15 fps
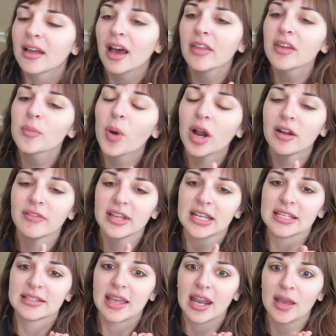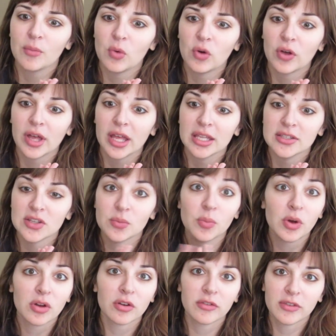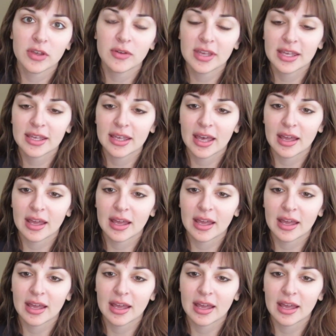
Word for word: I think part of it is getting more into book reviewing,